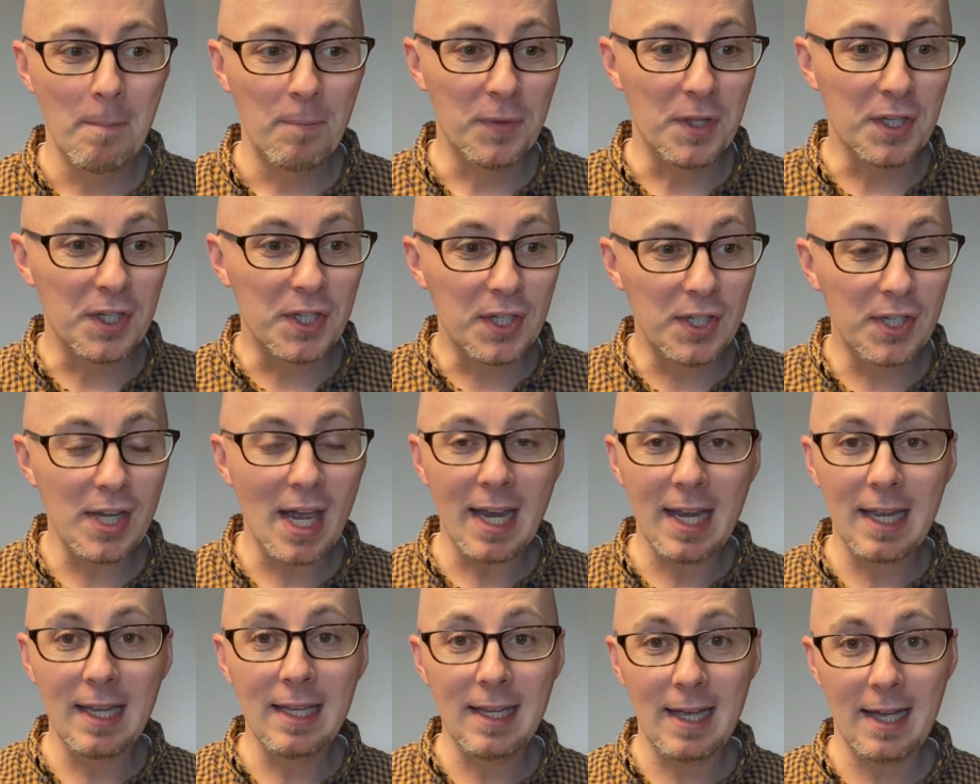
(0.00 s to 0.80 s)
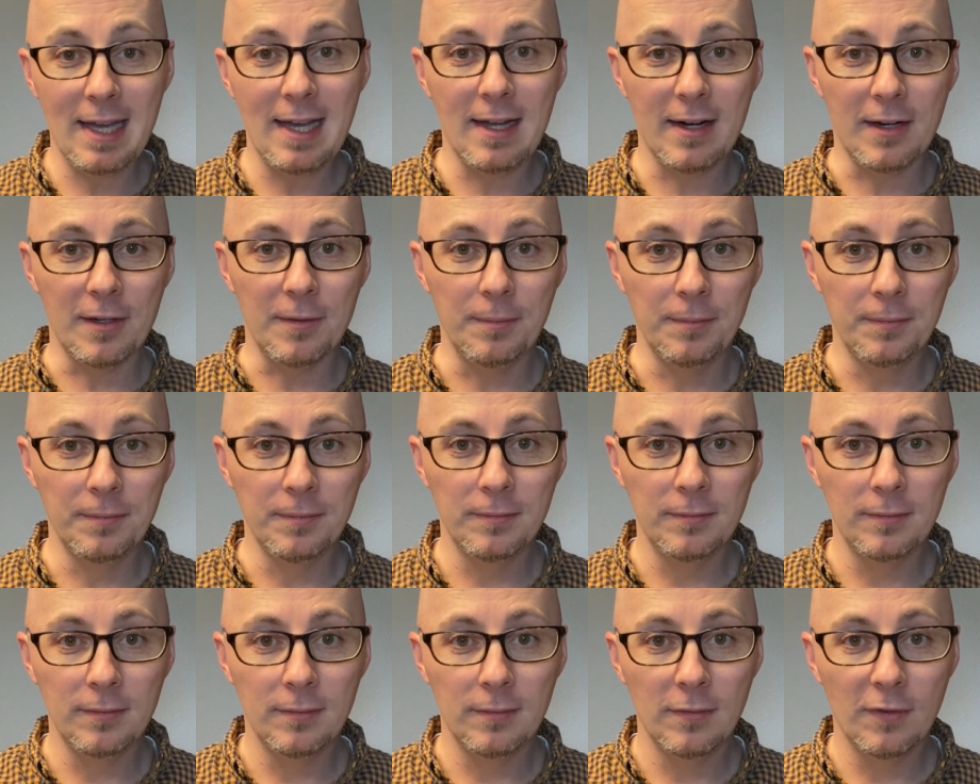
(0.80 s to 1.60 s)
The second Adam
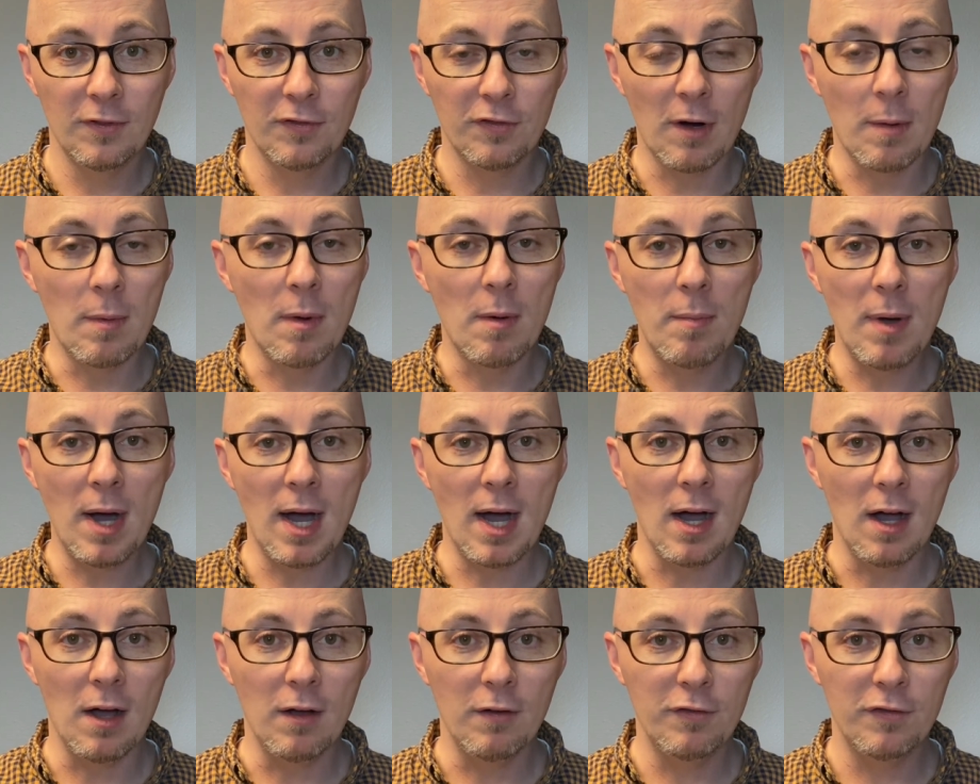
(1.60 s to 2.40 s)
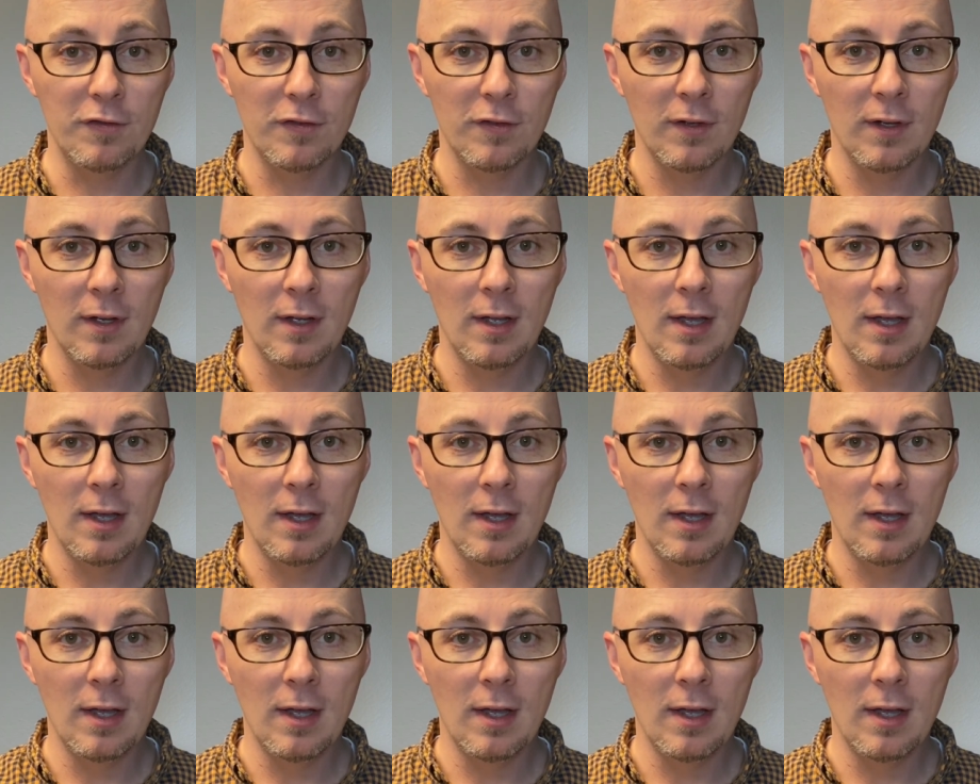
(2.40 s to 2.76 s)
from above,